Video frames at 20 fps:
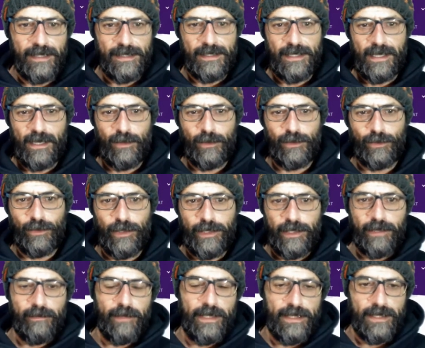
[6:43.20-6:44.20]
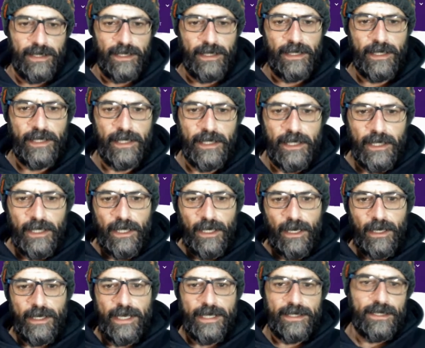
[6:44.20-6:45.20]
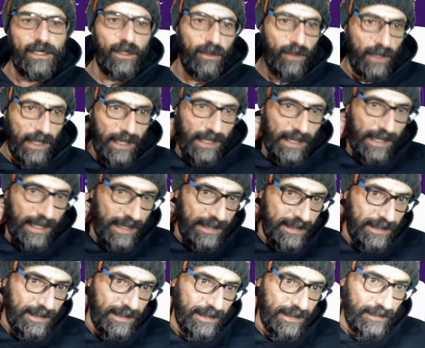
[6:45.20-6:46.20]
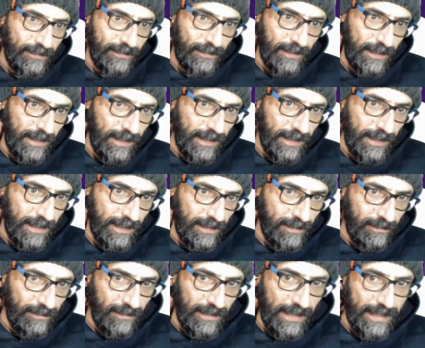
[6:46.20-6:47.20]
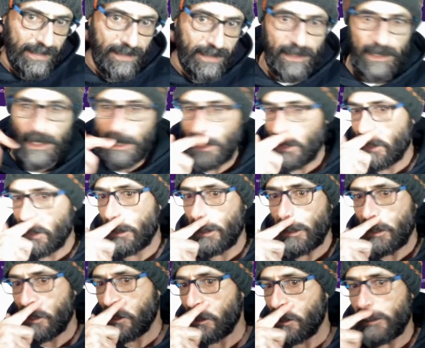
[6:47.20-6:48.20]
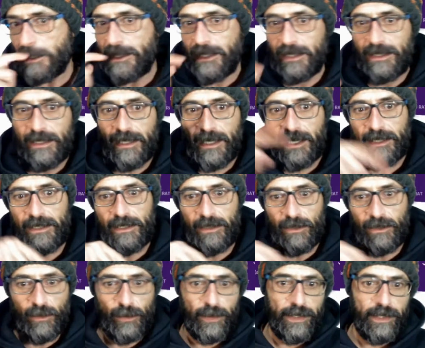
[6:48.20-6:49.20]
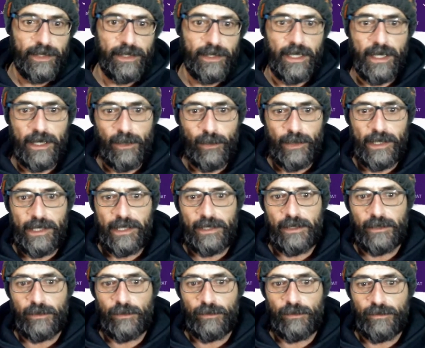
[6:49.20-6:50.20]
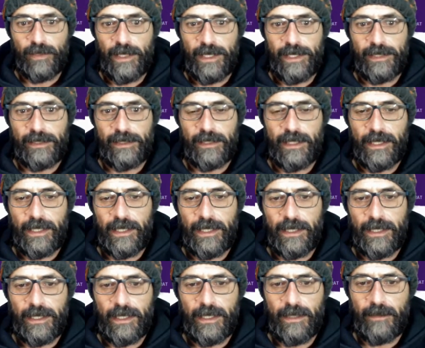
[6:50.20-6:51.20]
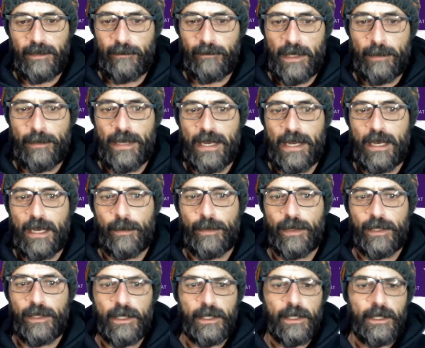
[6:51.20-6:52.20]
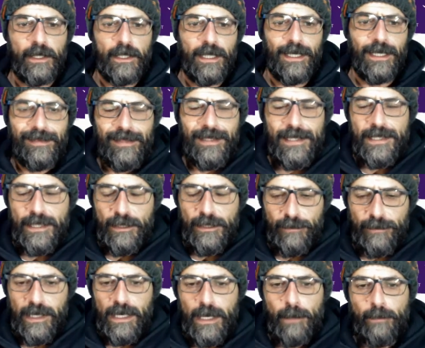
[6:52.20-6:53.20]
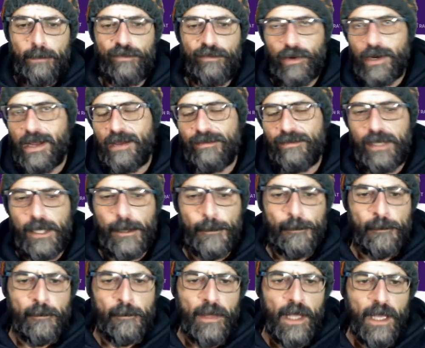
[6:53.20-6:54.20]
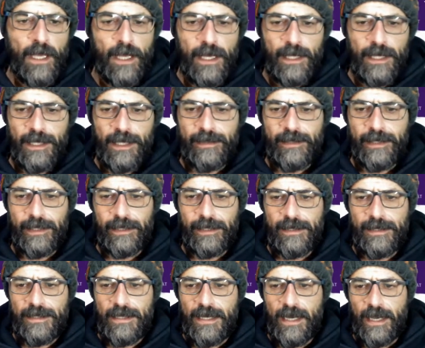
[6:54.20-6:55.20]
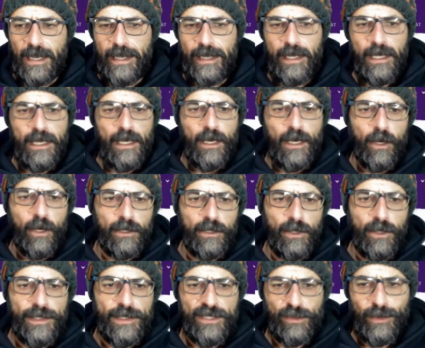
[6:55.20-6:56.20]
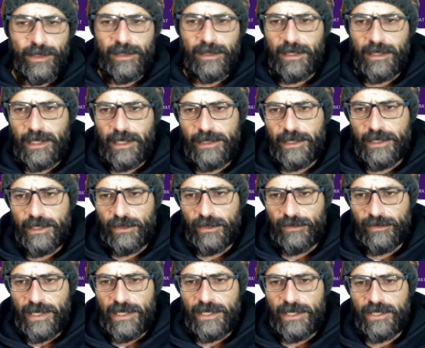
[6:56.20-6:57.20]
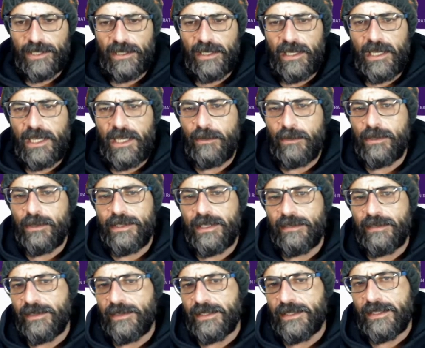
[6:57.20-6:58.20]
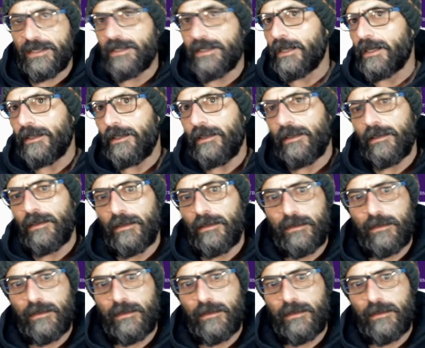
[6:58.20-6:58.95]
Ecuadorian basically. Okay, so as like the other guy, the Uruguayan guy, we needed to find a backup, a decent backup for Avila, and I think this guy, although he's 29 years of age, he will never start.